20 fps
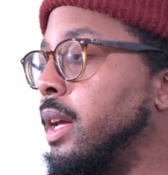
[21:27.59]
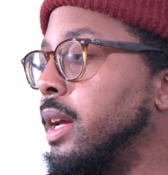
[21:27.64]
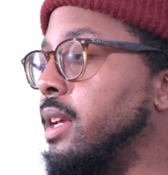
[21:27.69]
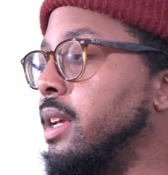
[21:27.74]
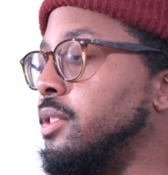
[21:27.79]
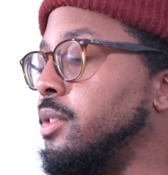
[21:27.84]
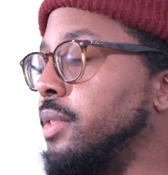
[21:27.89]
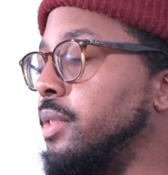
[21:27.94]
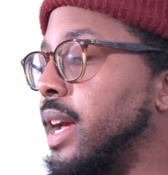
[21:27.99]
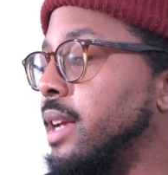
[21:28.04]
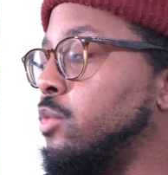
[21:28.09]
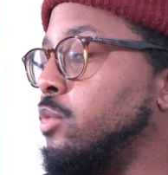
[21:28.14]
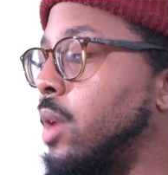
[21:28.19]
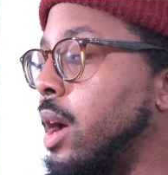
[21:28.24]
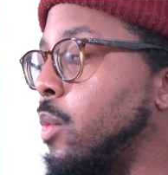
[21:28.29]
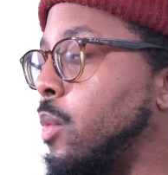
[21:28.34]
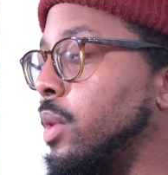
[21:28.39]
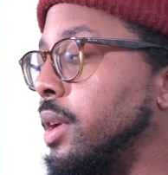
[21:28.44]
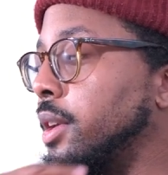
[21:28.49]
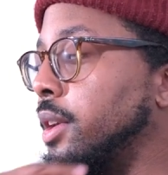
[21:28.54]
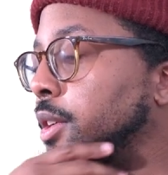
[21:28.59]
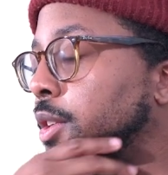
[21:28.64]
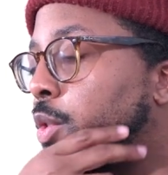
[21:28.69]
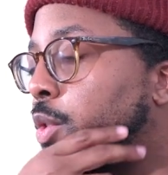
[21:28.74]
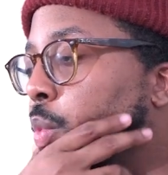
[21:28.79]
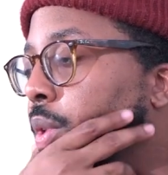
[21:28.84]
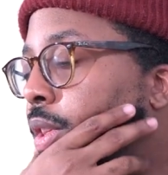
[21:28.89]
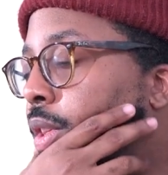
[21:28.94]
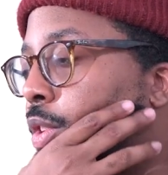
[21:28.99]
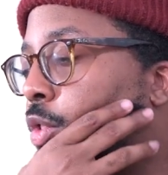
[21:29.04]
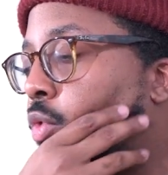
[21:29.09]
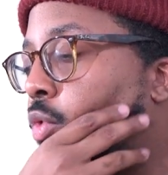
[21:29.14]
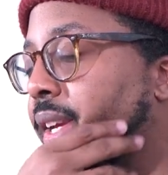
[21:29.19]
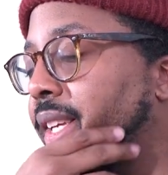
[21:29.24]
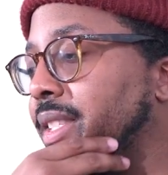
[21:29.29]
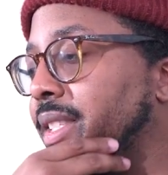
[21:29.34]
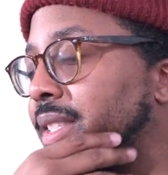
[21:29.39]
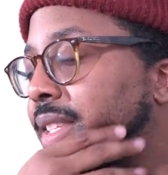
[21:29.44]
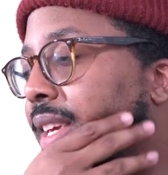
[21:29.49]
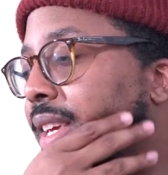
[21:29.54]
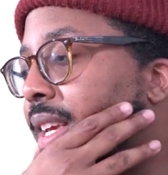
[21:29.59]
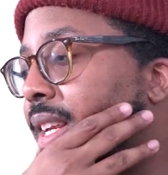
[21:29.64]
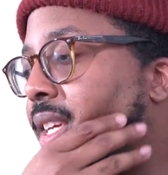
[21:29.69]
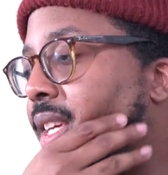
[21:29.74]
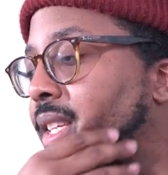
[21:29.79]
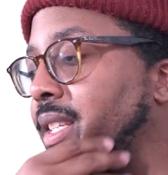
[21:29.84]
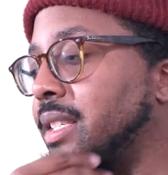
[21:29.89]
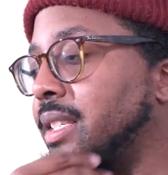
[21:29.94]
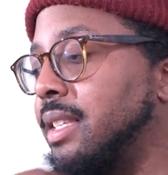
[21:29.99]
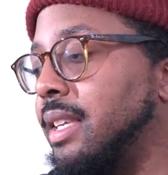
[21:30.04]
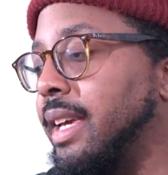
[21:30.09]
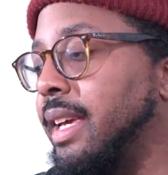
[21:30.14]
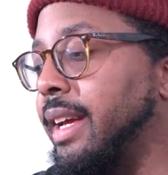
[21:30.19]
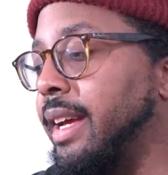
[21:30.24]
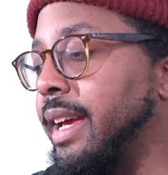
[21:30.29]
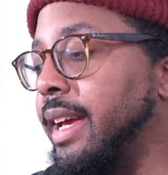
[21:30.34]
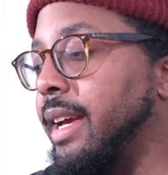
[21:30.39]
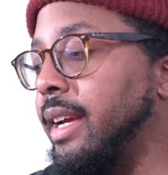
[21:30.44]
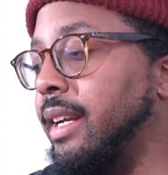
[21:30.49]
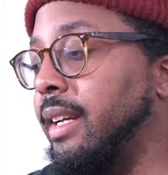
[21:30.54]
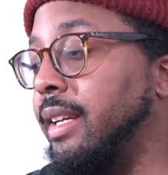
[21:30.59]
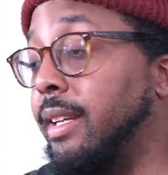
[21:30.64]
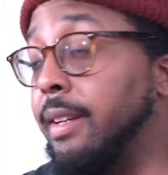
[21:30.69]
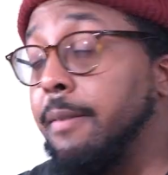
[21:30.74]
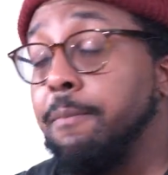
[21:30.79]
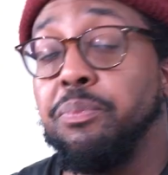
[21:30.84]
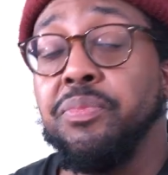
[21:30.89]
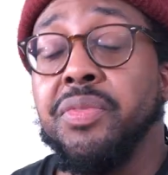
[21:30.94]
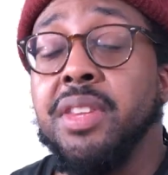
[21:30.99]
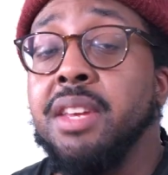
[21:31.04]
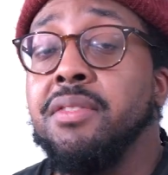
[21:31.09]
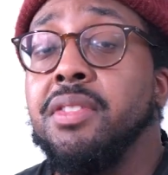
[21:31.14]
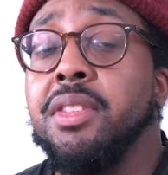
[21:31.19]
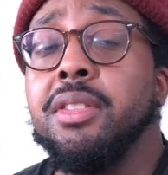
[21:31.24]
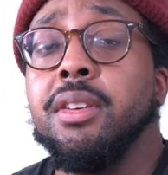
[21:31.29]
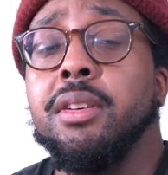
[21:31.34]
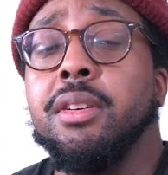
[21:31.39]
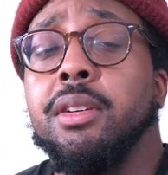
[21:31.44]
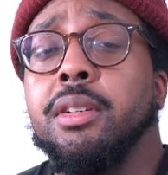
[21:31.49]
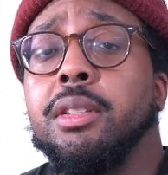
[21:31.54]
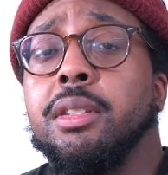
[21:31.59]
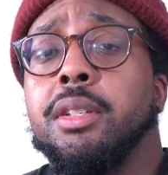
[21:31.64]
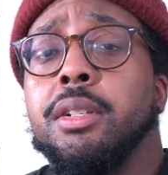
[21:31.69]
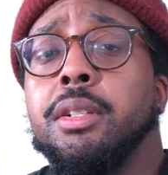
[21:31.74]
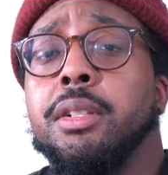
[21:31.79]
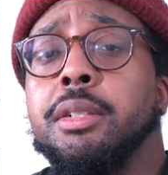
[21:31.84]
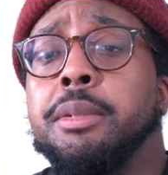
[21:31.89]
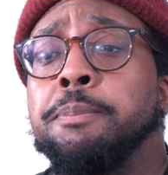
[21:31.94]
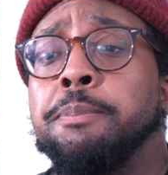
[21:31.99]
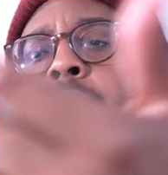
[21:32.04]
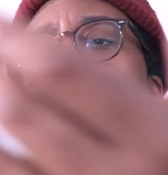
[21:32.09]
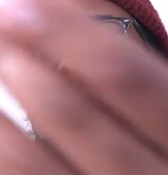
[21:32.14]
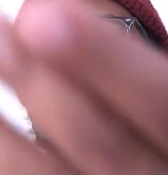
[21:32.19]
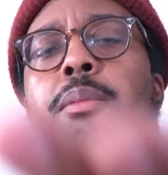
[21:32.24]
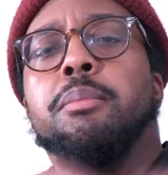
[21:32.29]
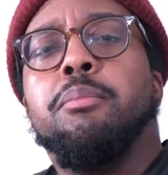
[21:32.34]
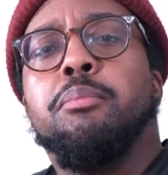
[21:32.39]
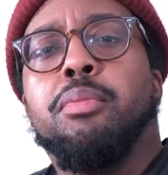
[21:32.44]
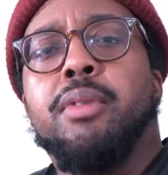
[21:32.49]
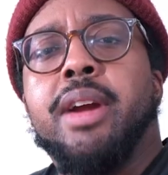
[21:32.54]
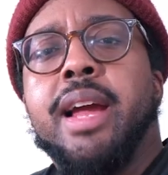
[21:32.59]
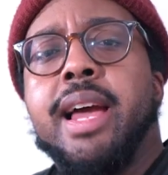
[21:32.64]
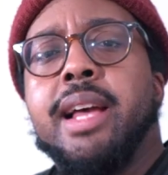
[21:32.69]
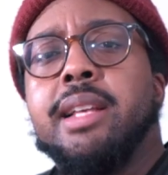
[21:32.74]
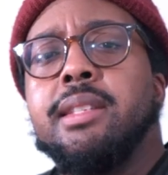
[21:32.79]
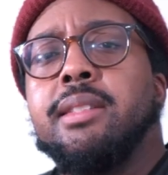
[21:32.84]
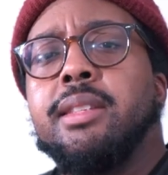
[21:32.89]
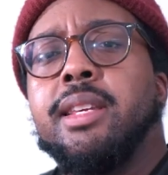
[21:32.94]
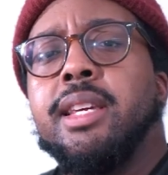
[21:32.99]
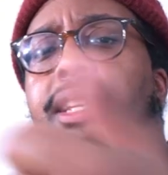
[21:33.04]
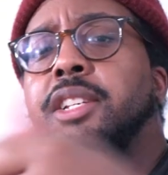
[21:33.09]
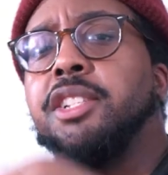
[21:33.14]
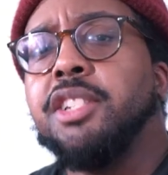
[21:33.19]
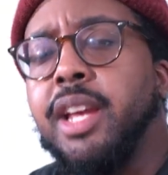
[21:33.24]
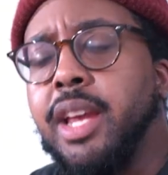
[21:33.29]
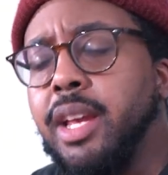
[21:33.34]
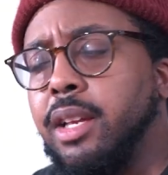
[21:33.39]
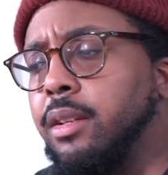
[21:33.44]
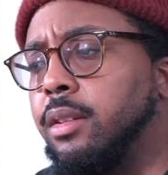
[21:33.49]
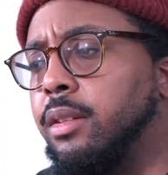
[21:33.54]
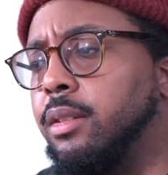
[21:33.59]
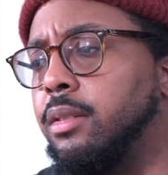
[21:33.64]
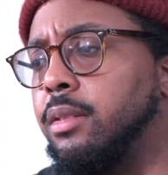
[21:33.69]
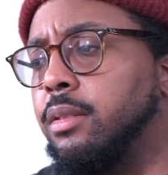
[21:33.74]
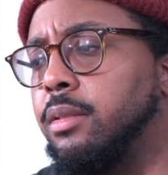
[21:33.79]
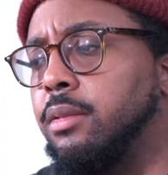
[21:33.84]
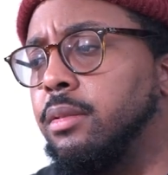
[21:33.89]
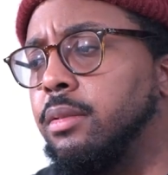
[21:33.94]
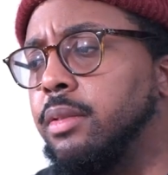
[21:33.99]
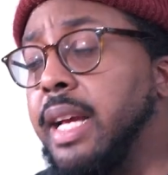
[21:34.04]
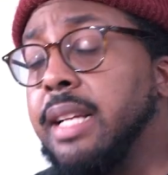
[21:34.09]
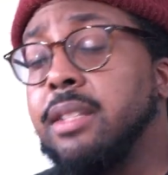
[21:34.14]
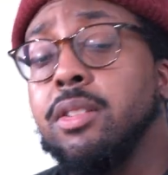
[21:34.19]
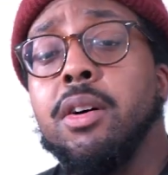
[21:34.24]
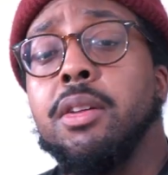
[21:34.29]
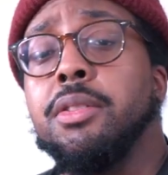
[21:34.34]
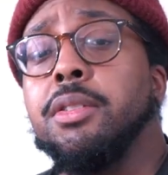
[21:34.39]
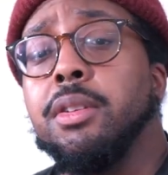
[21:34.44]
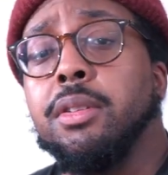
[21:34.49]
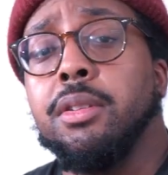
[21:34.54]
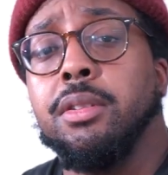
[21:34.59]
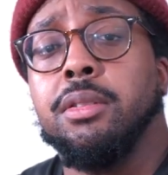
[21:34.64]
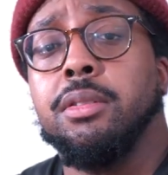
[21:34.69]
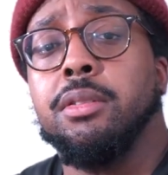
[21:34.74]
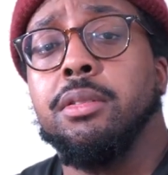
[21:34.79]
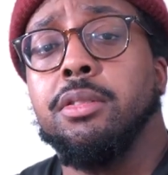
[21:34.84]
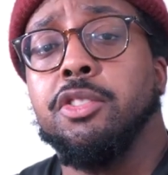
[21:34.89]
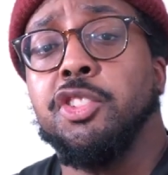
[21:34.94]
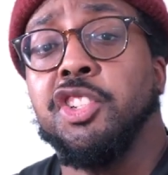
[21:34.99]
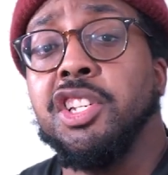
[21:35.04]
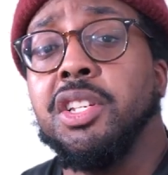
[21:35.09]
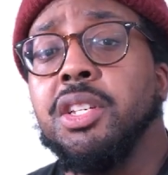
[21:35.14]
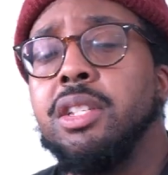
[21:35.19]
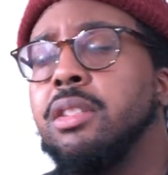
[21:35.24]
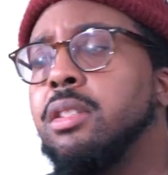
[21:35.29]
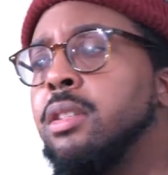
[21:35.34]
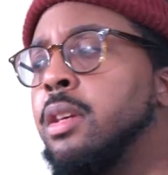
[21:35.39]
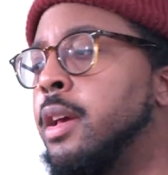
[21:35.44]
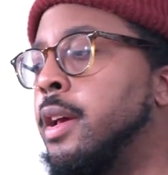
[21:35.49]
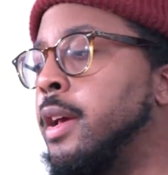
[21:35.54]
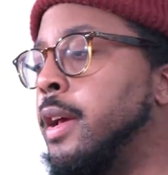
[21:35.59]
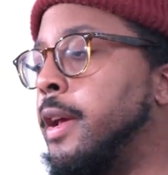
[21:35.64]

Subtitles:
And so that's why I wanted to go with the gray skinnies, and even the brass keychain that's on the jeans